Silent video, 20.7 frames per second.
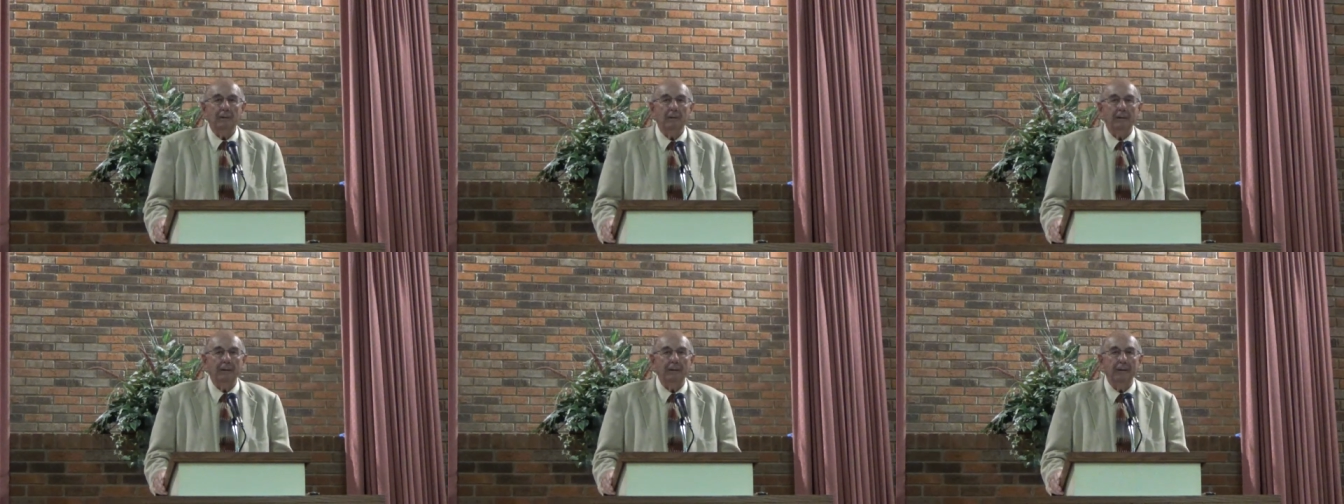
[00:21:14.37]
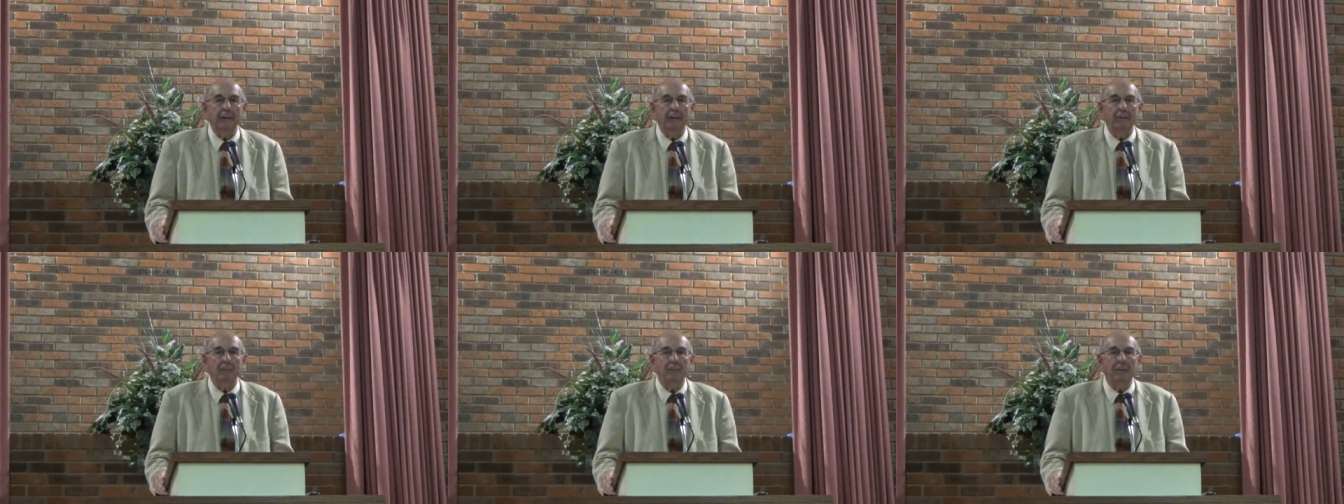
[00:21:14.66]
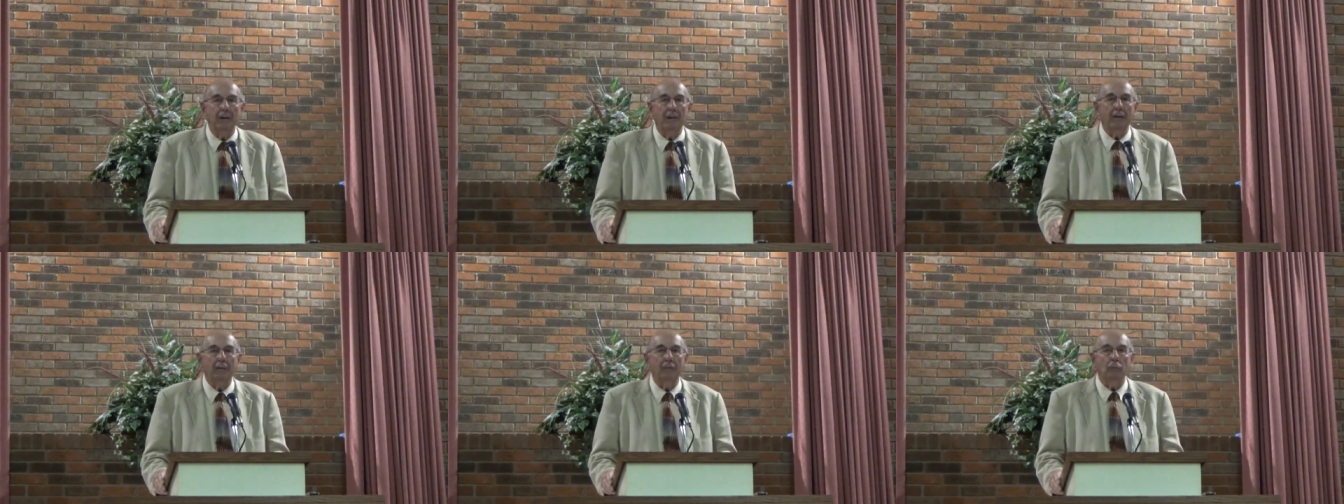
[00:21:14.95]

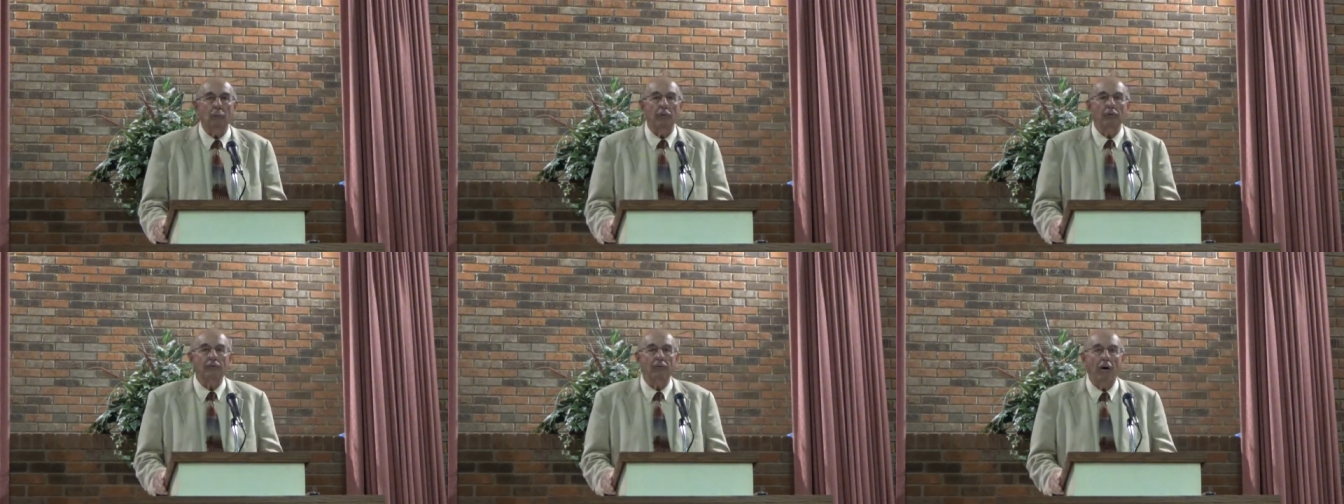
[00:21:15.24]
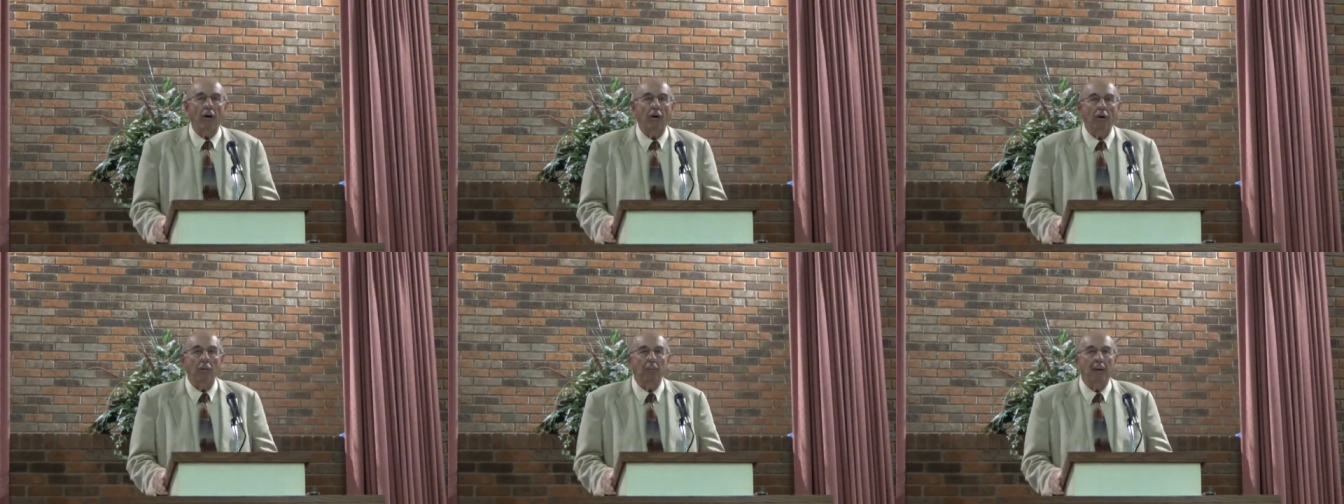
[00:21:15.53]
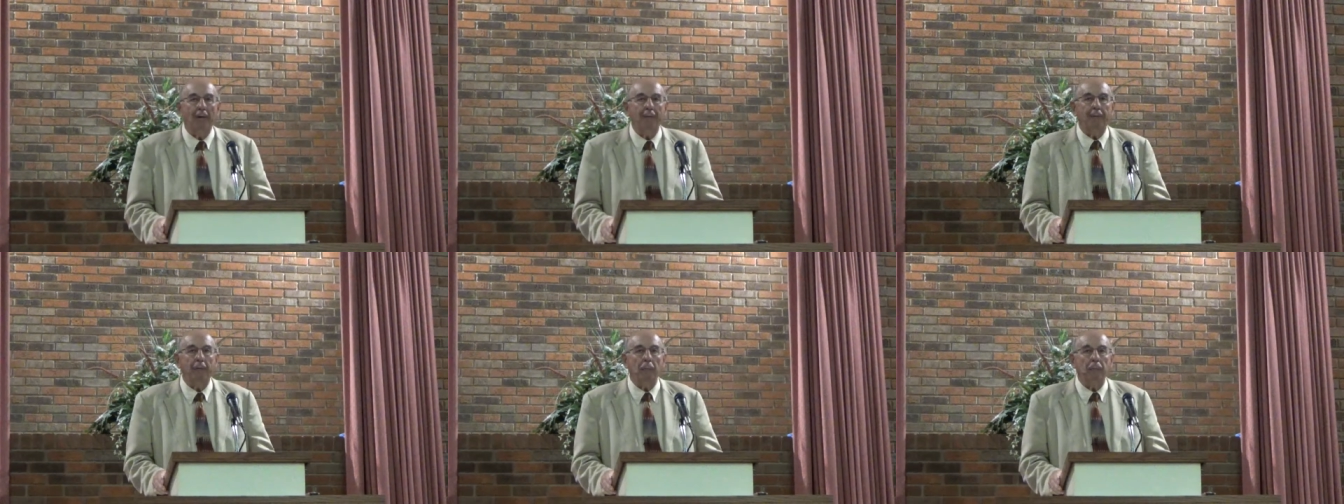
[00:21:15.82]
Amen. We've thought
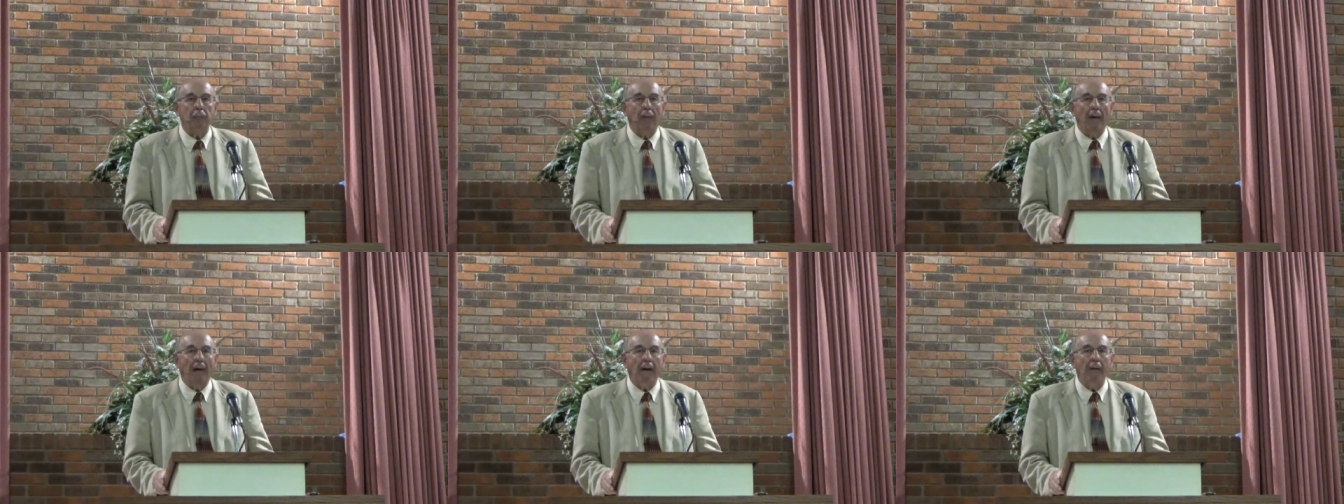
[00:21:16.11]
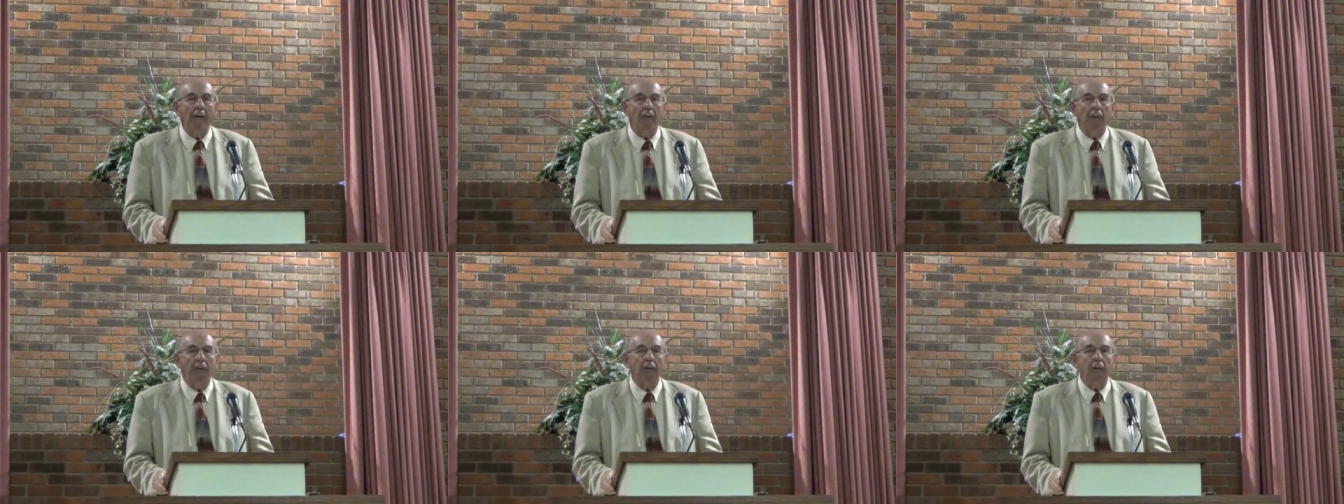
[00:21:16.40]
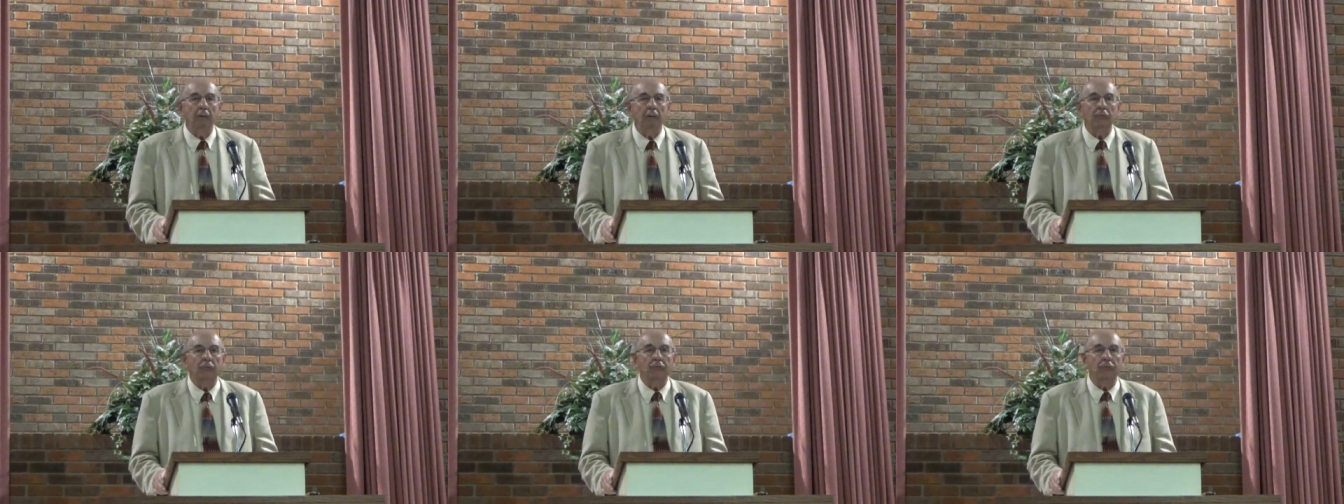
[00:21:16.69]
about the
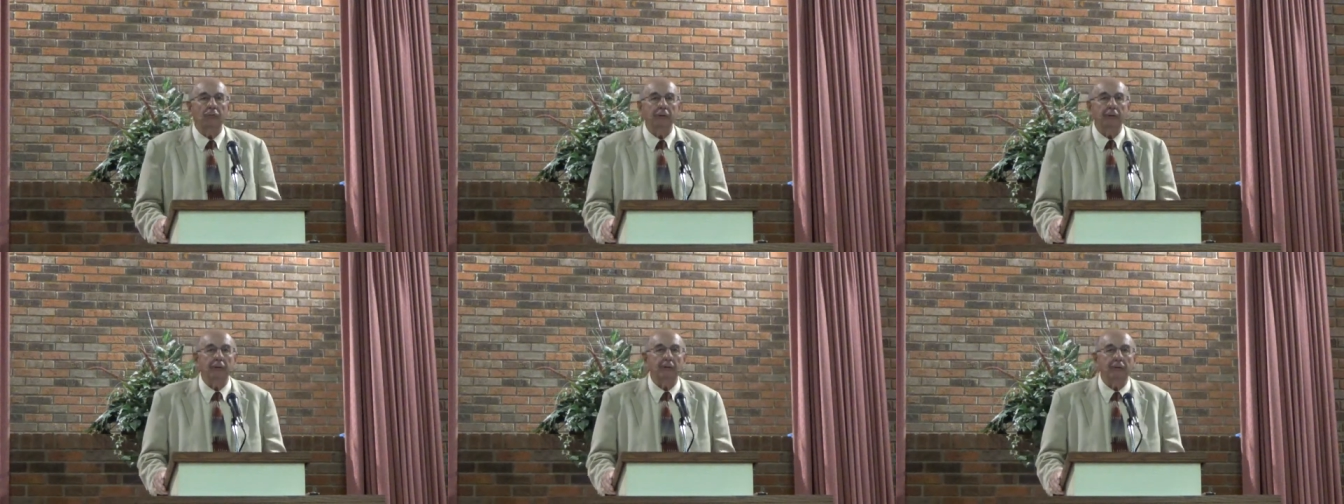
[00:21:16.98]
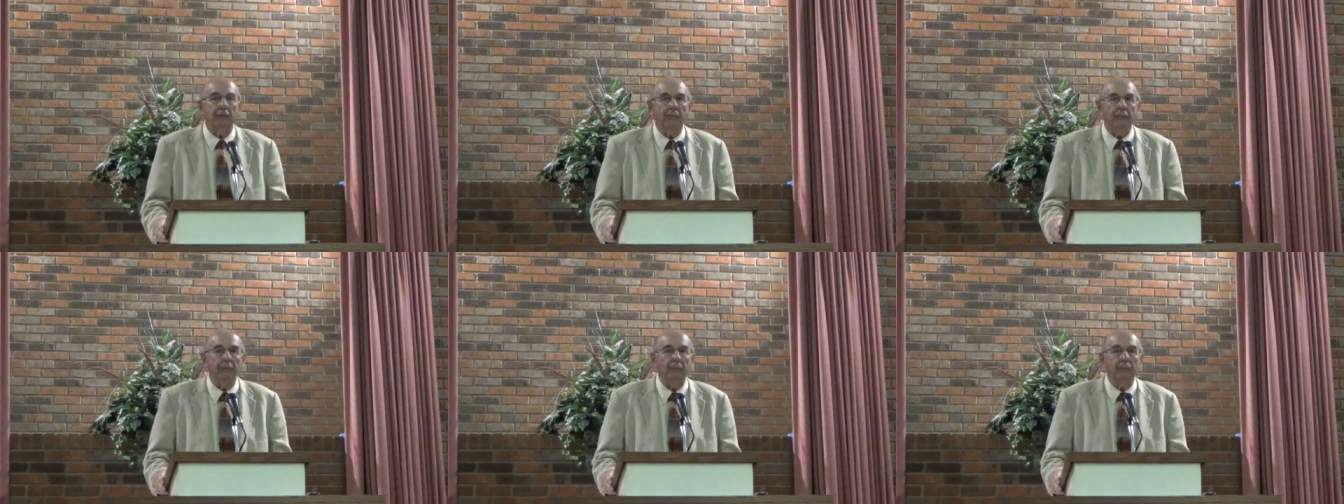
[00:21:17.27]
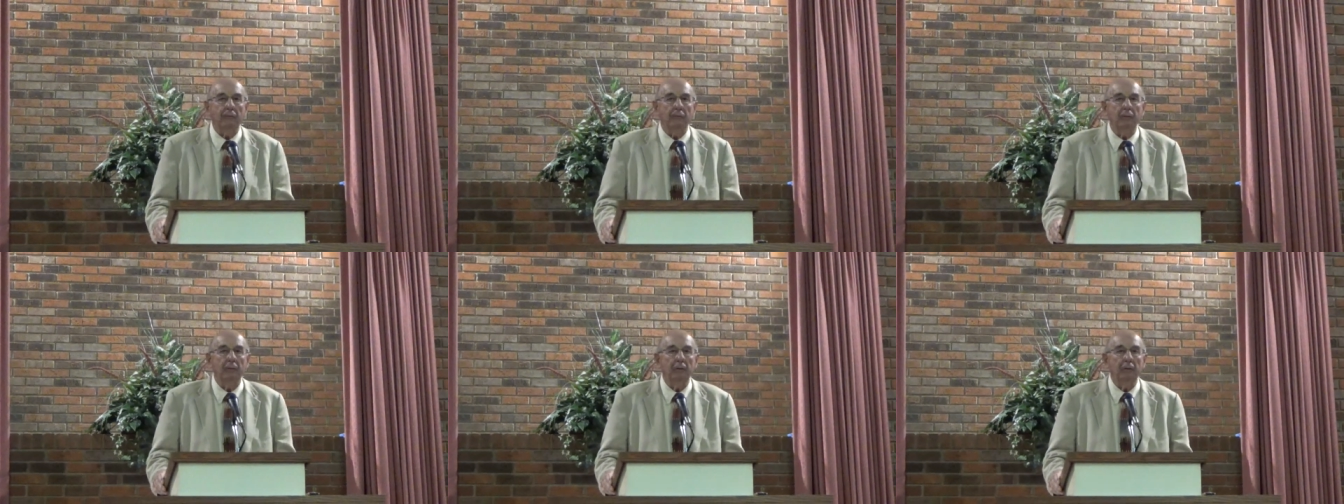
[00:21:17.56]
power of Jesus,